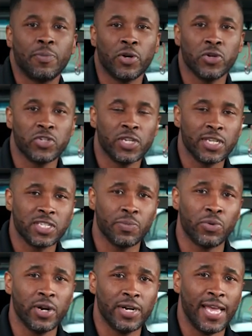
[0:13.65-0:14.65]
approaching, it's
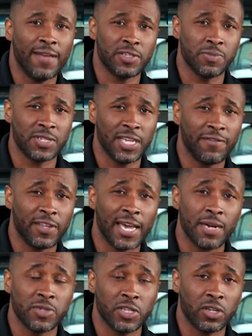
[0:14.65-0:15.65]
important to have some safety
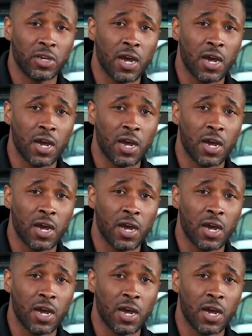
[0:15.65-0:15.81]
items in the